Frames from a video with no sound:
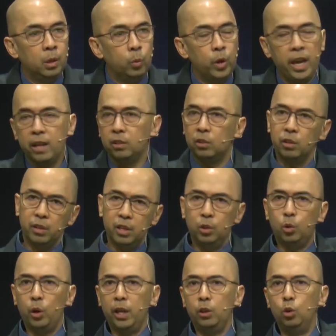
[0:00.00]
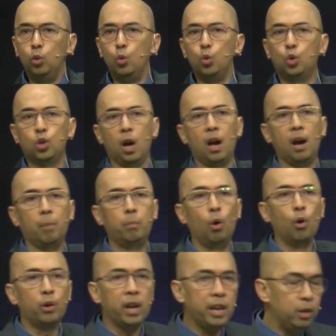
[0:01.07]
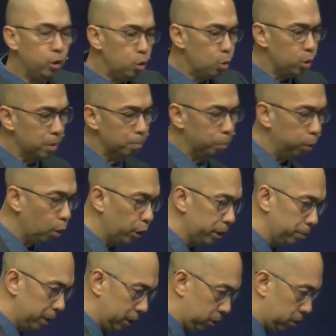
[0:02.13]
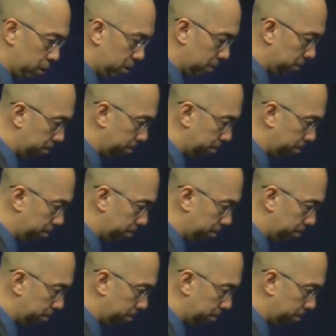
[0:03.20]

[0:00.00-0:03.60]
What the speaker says: we enter into a new job or a new employment,